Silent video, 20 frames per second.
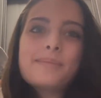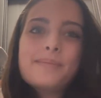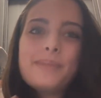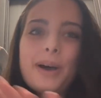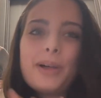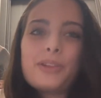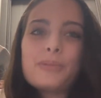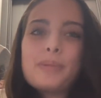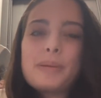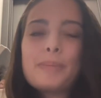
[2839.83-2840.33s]

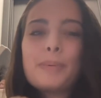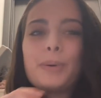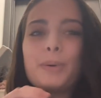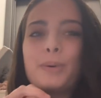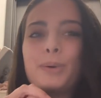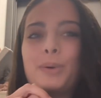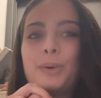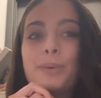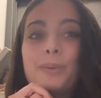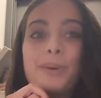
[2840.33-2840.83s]
other
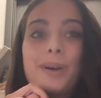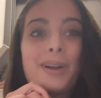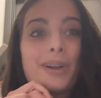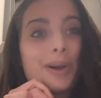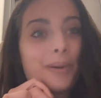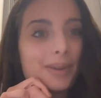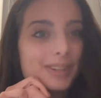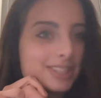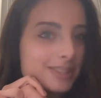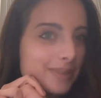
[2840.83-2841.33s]
people who are
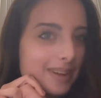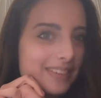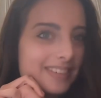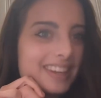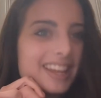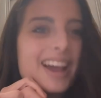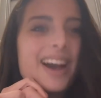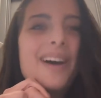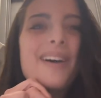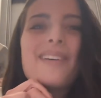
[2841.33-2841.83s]
not watching my
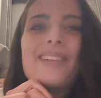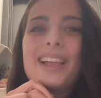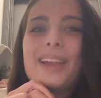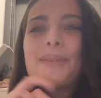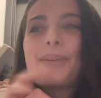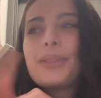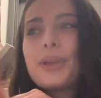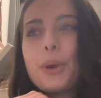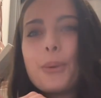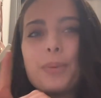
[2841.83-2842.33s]
video, like
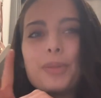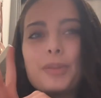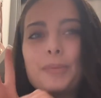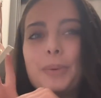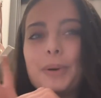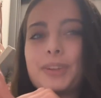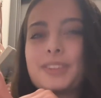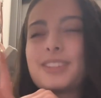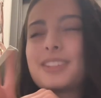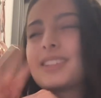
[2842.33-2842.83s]
when they open the
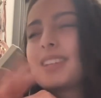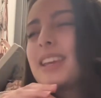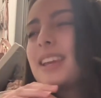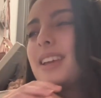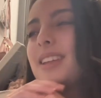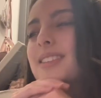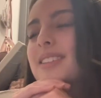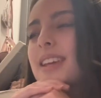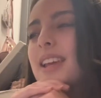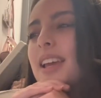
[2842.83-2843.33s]
book to see
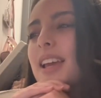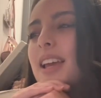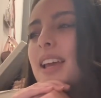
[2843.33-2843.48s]
it.